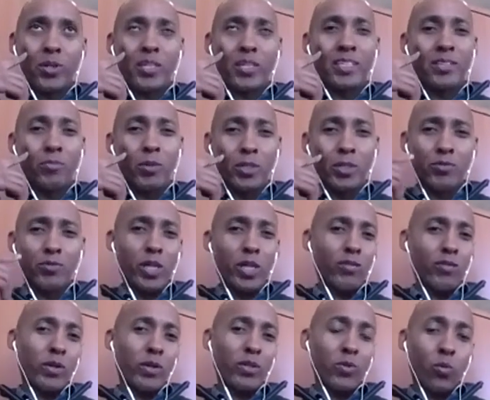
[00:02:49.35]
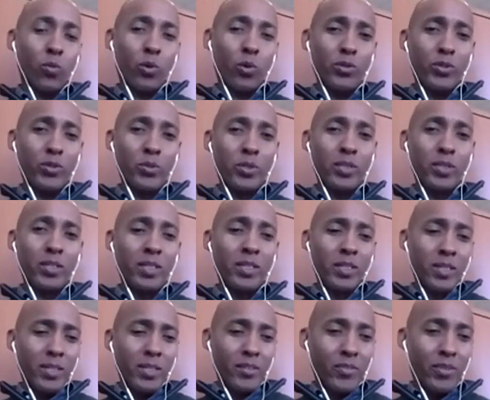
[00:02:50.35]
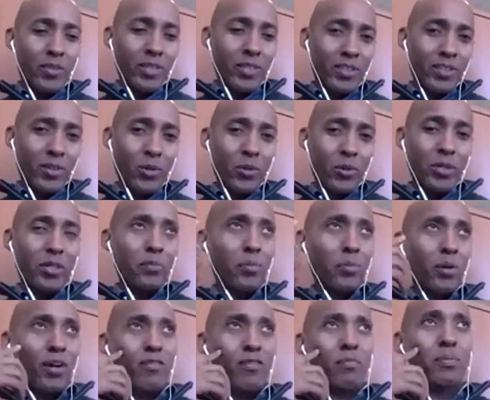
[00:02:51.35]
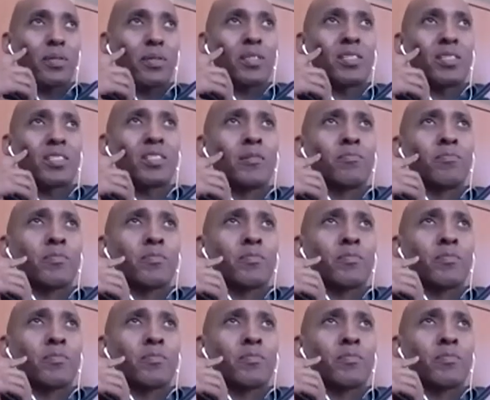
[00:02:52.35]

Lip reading: and what you've traveled around the world doing the whole improv piece.